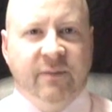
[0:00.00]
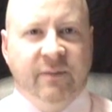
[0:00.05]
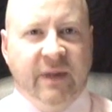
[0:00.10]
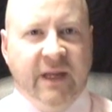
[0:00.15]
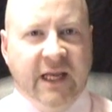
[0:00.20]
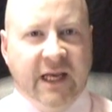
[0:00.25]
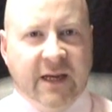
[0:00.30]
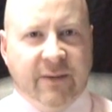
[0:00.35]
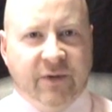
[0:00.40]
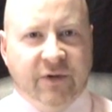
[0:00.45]

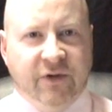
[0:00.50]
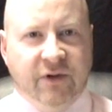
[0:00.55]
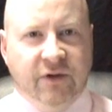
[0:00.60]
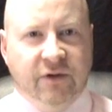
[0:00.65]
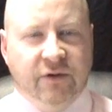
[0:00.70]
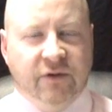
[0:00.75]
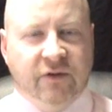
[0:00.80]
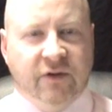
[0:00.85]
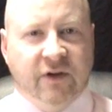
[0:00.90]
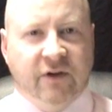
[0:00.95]
being able to
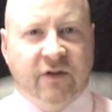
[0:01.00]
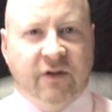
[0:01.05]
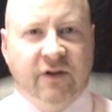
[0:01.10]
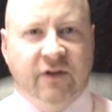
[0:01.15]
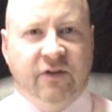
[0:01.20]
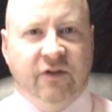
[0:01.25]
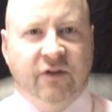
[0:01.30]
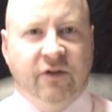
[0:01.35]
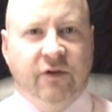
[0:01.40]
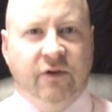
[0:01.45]
use it
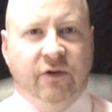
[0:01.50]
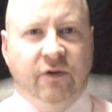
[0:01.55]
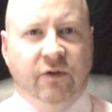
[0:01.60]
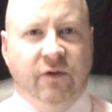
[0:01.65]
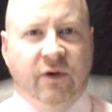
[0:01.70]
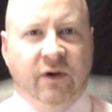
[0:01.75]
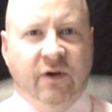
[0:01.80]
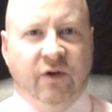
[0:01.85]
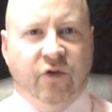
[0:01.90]
to